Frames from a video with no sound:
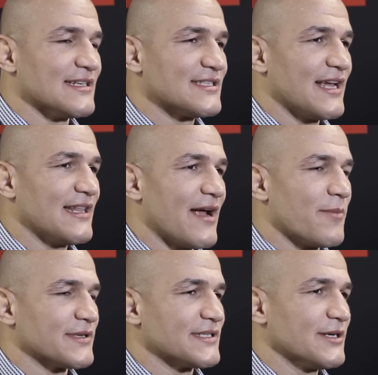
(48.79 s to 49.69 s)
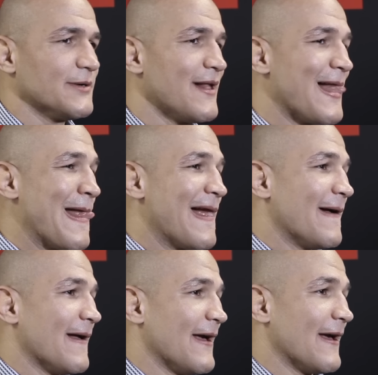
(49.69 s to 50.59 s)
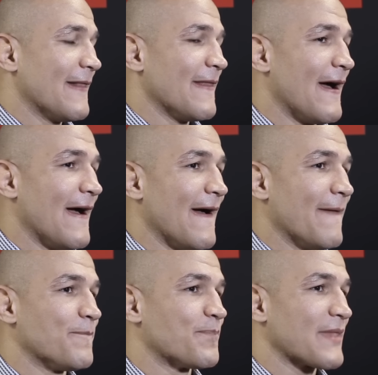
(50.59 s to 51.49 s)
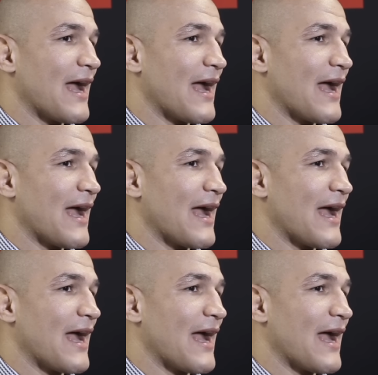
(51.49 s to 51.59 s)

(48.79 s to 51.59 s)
the state there in Brazil, and um,